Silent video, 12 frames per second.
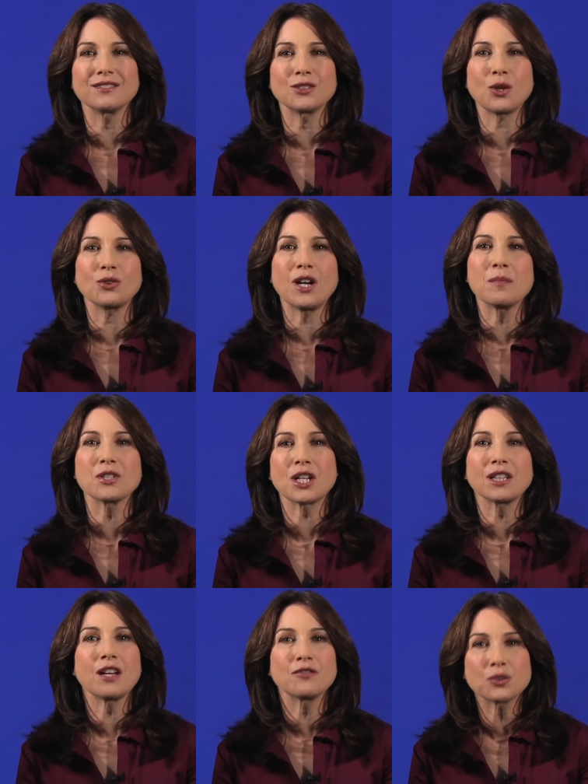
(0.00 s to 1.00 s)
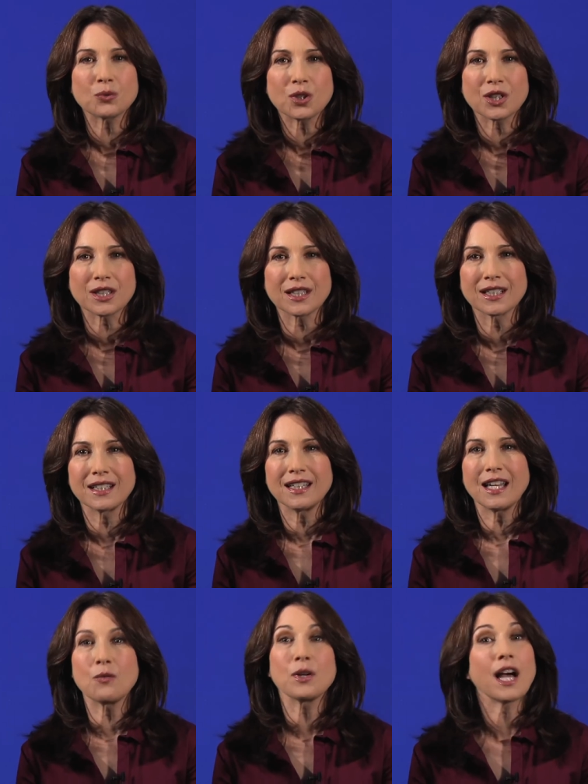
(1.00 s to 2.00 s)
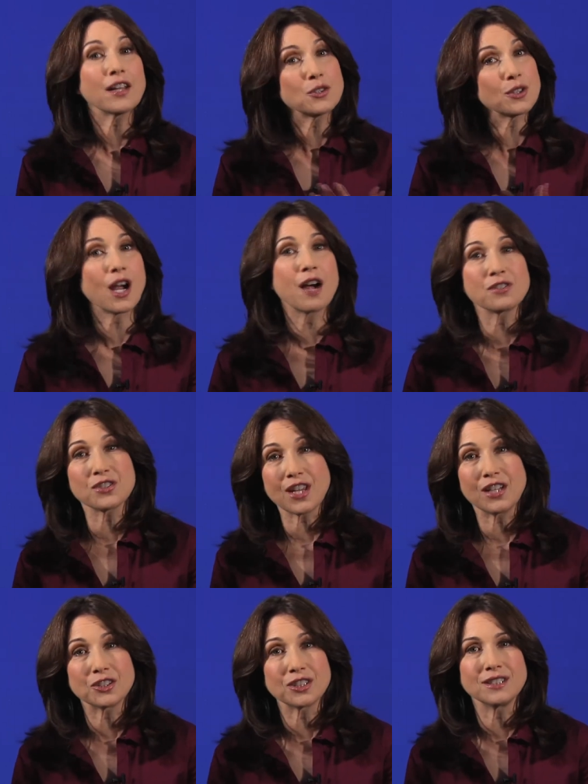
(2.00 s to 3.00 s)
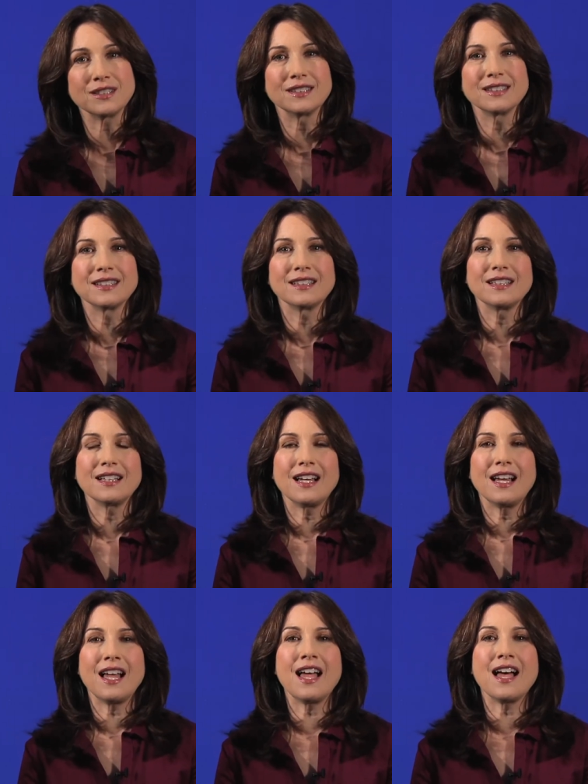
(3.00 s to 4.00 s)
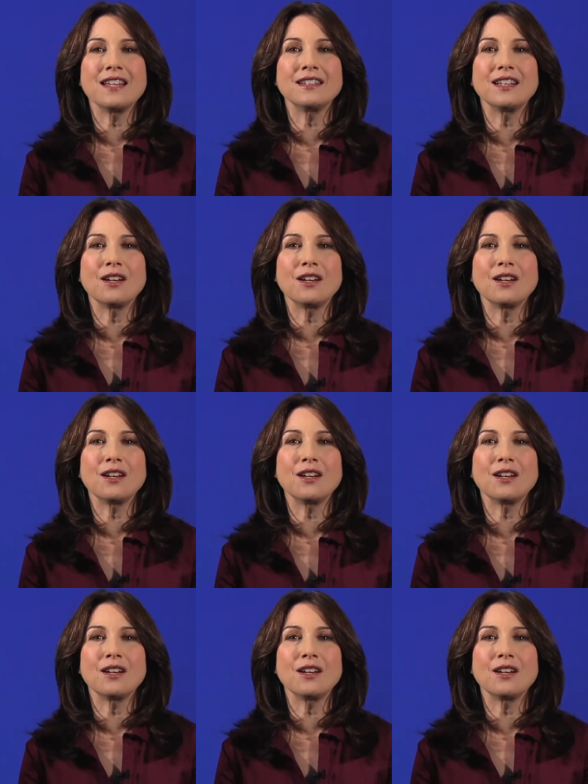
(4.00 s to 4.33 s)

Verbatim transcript: told her how much I loved her work. And we got into a conversation. And